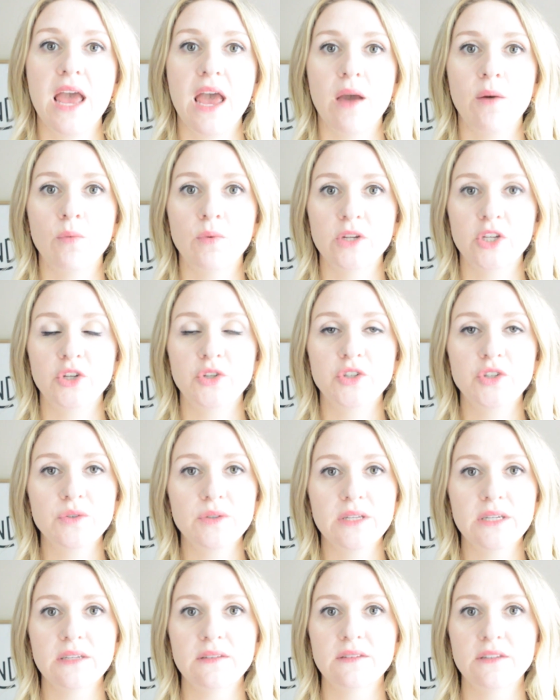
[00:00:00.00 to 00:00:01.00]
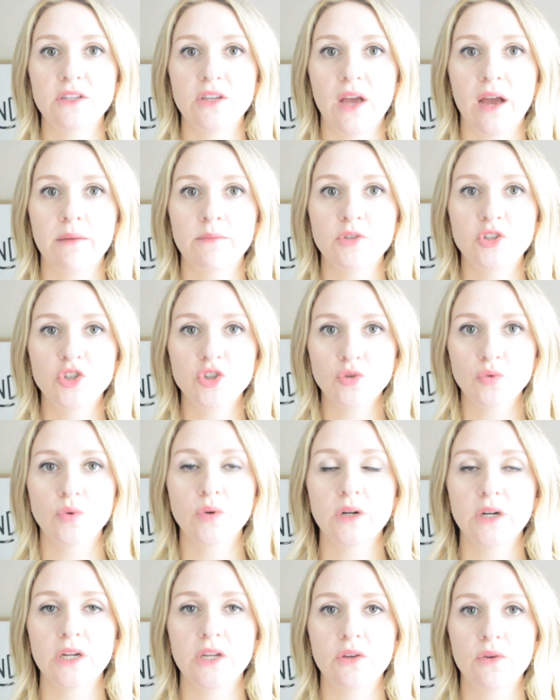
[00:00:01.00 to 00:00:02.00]
And when you do this, I'm
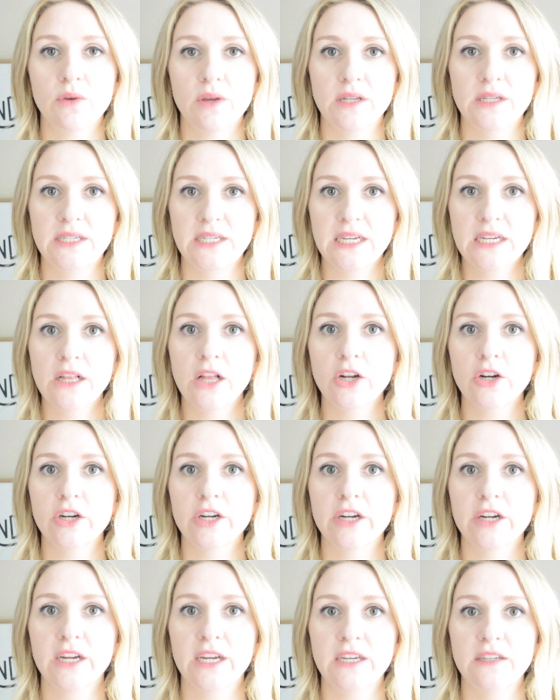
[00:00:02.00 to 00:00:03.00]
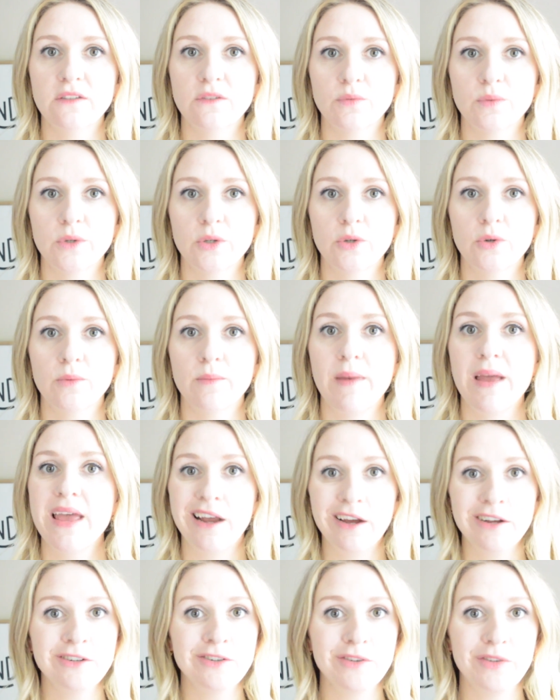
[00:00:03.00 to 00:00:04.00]
sure you can declutter your kids' room
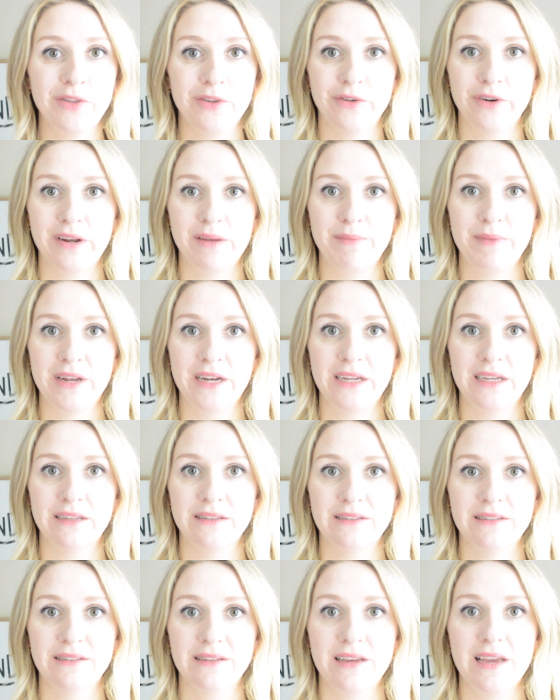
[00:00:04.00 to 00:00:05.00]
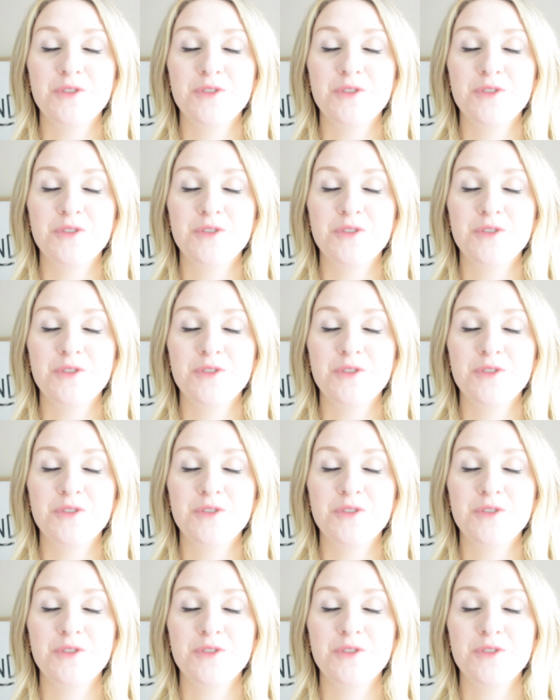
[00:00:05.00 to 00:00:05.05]
under 30 minutes.